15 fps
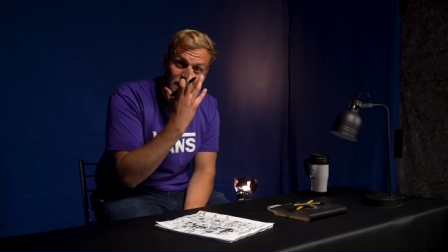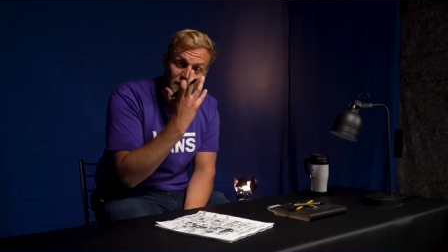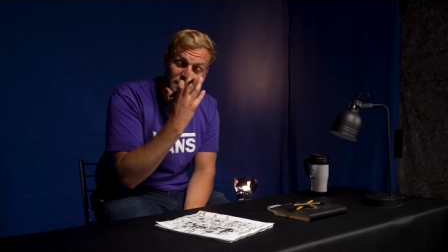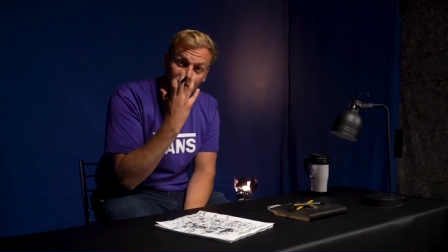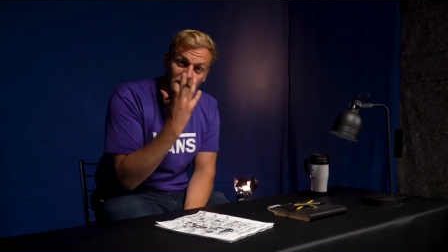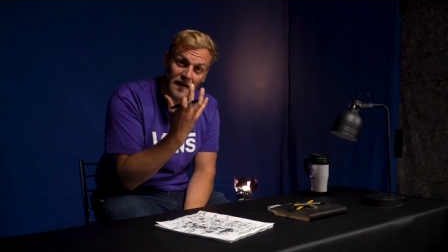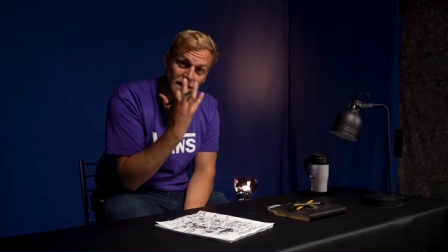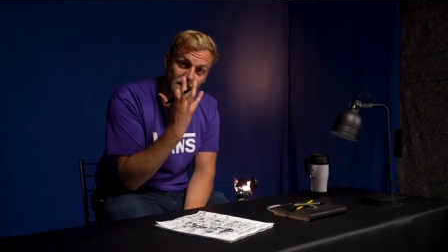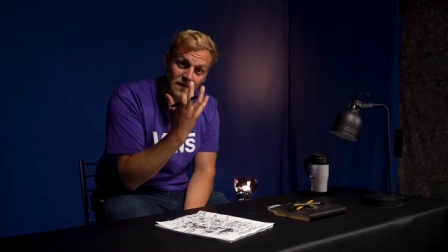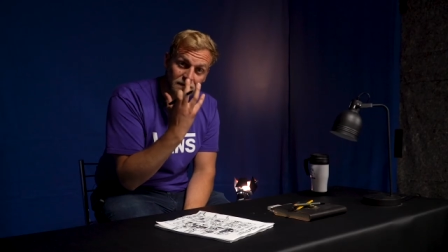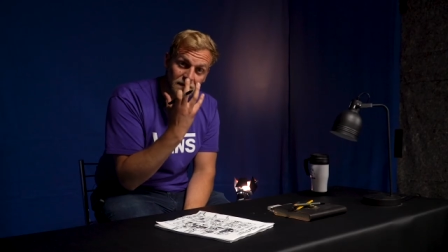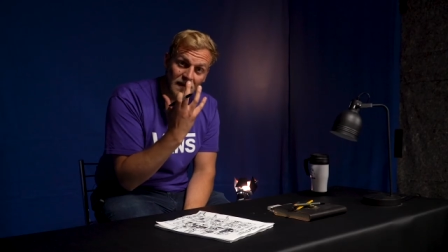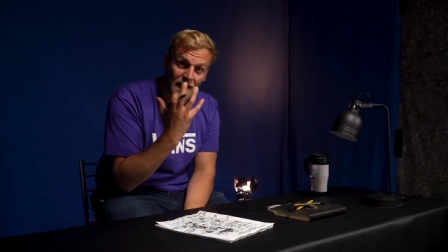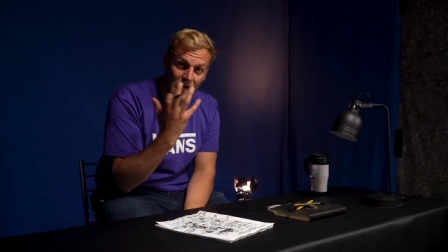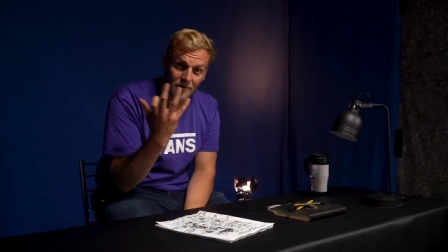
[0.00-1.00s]
the face
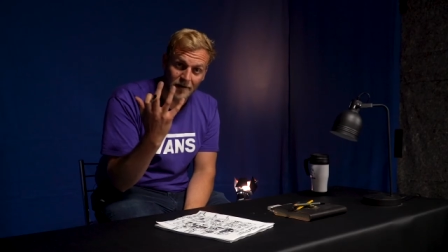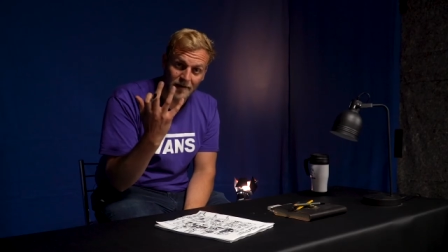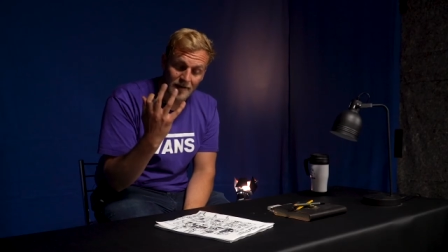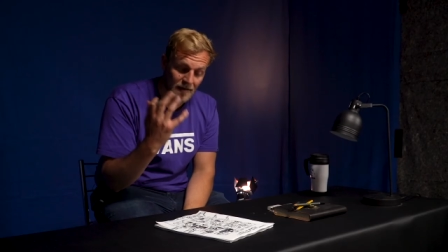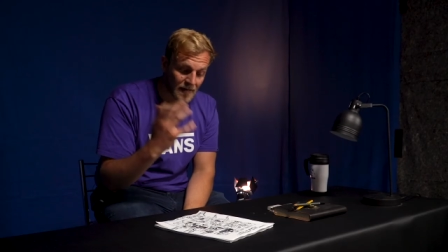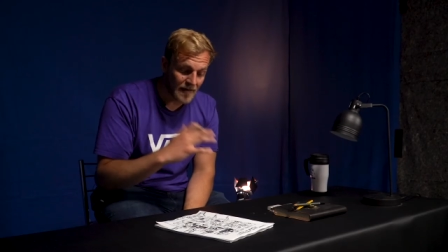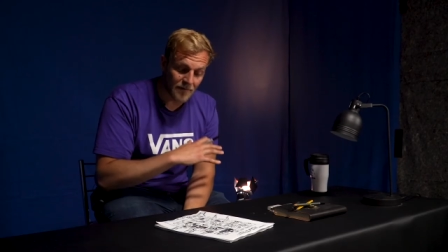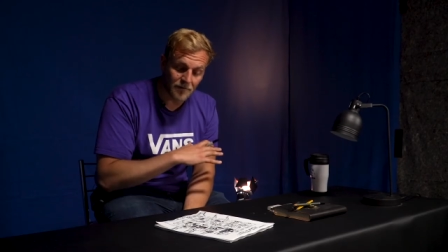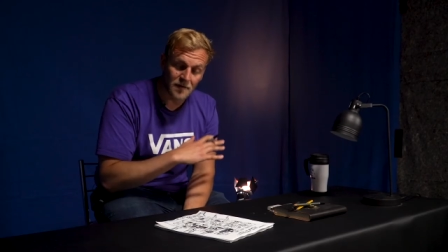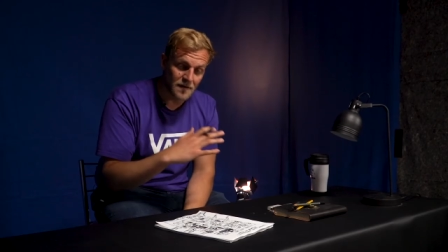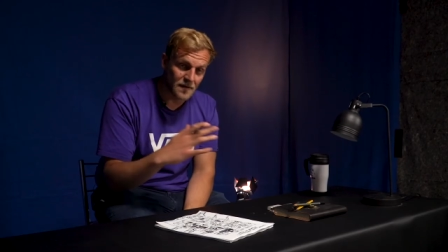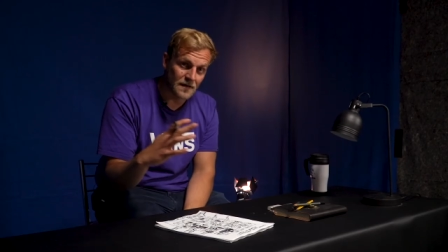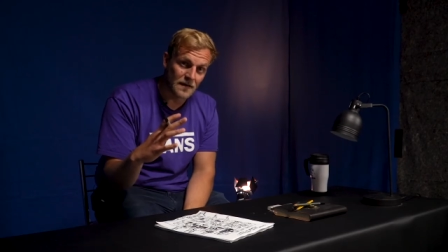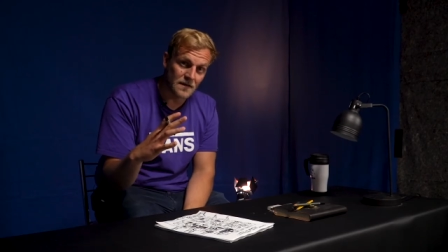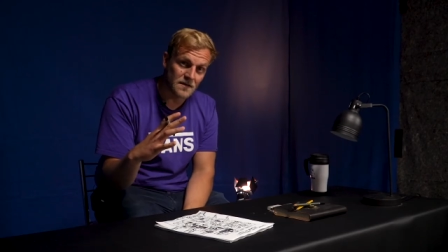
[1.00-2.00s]
of the character and
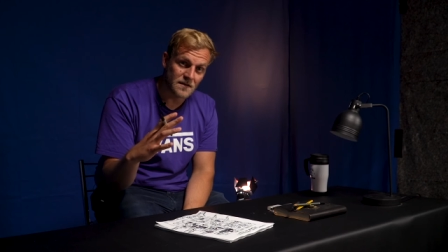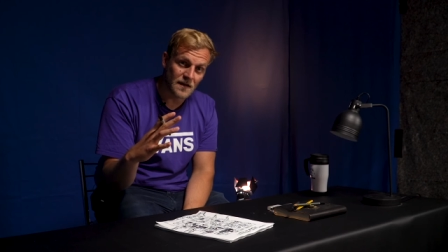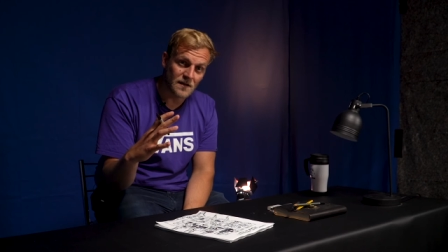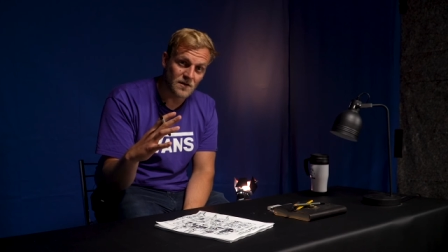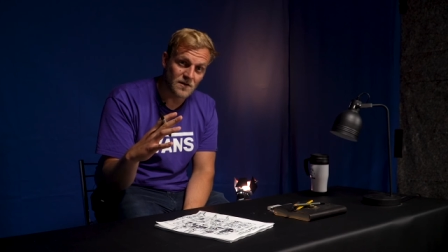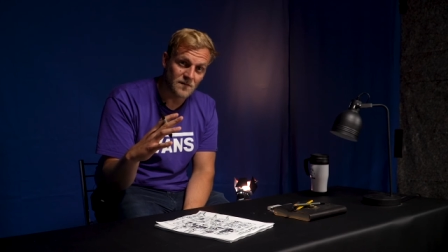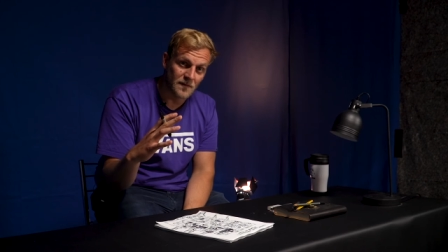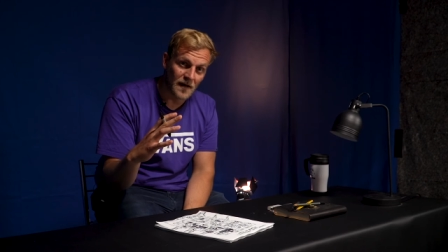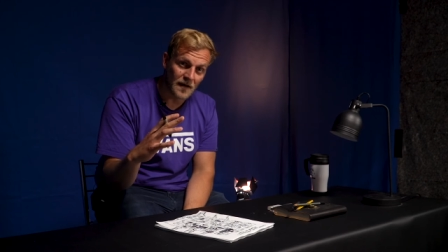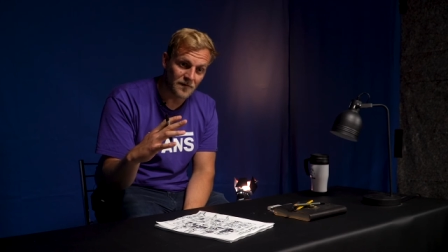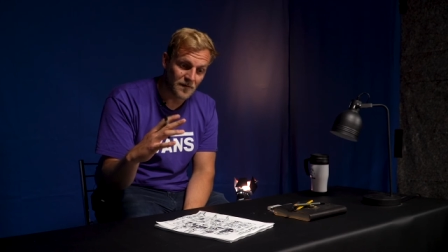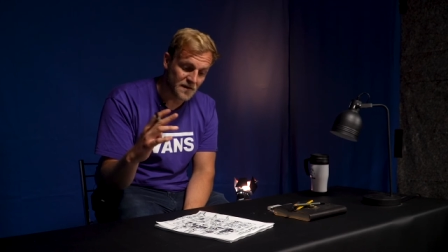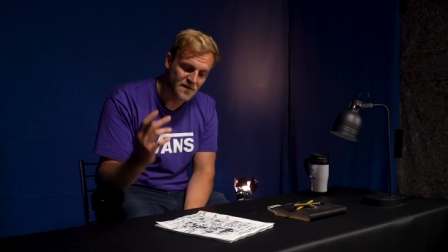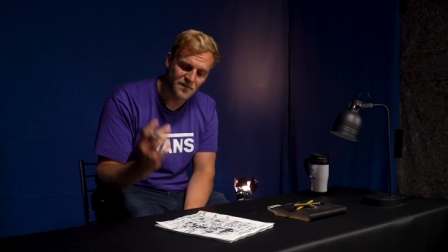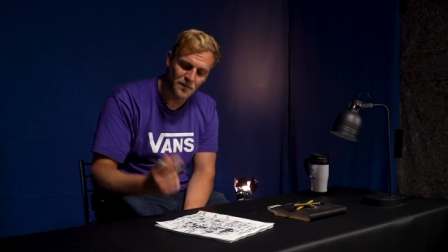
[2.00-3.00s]
everything else that doesn't matter
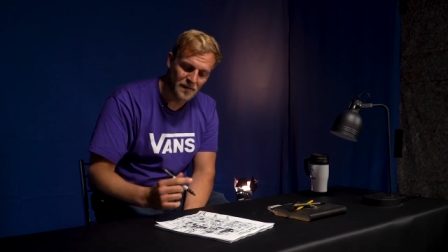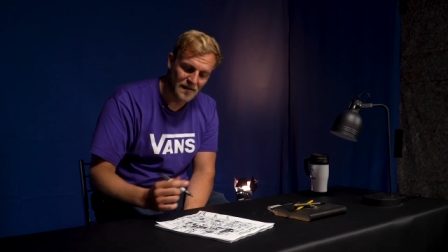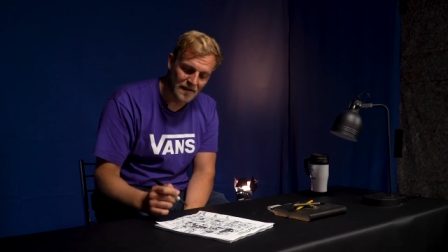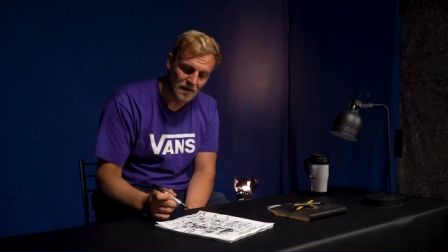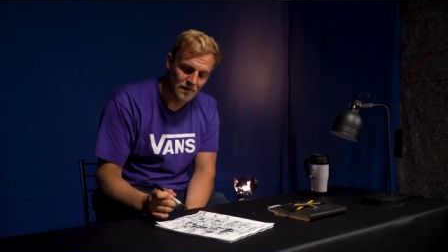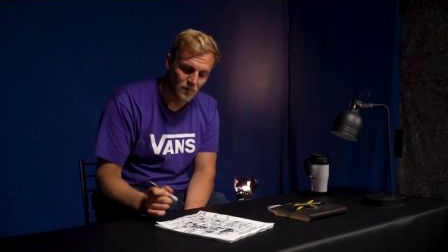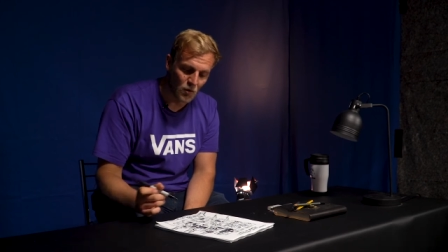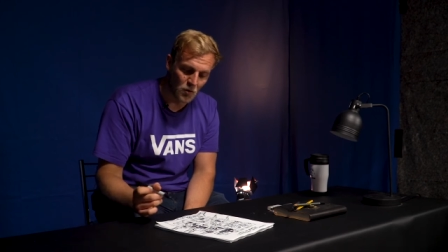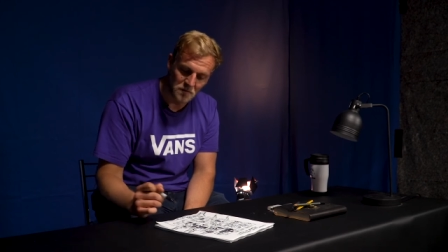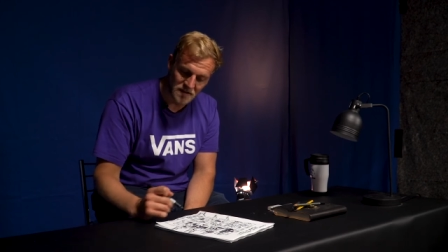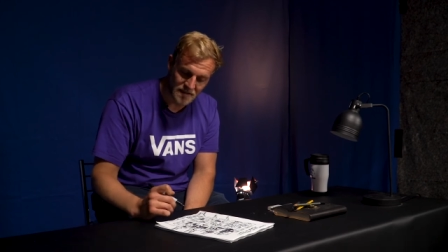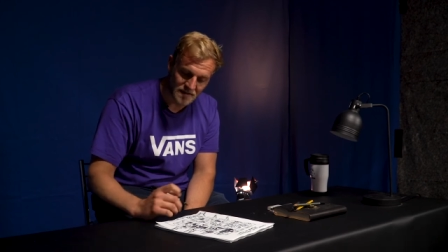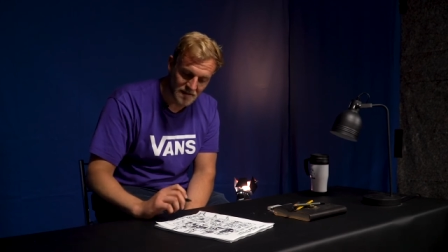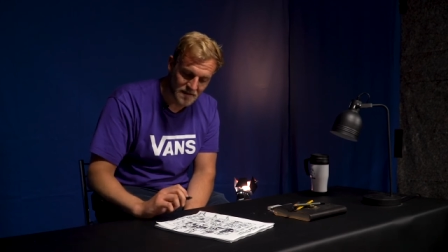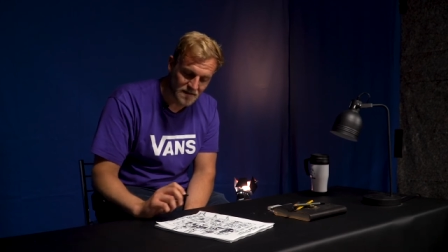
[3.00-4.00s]
for this little
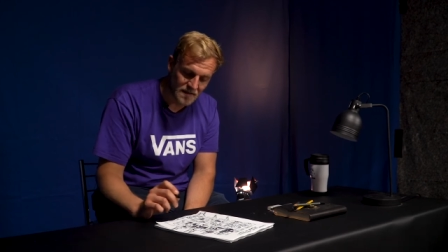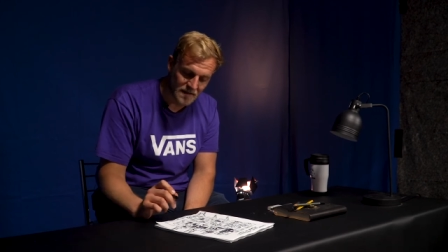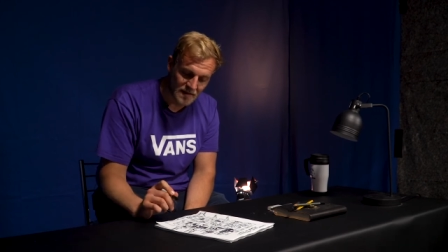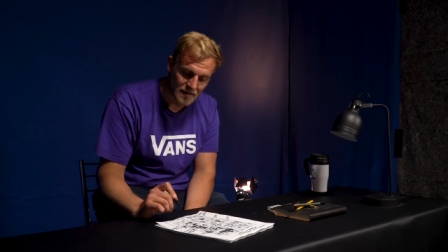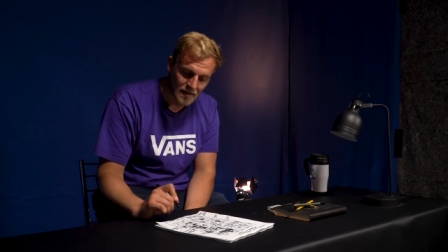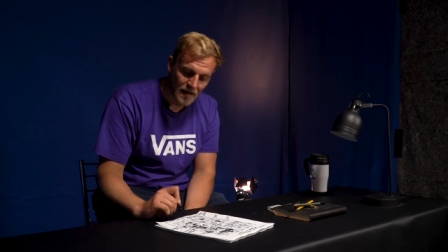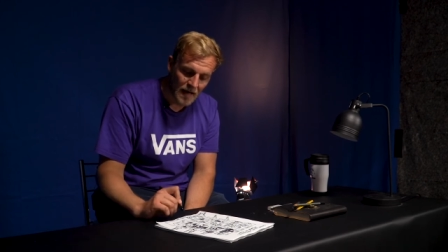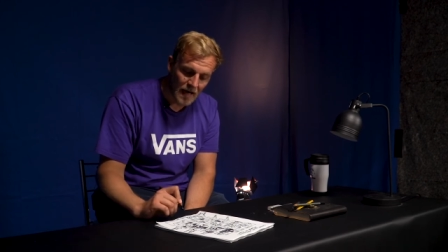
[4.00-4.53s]
moment in the scene.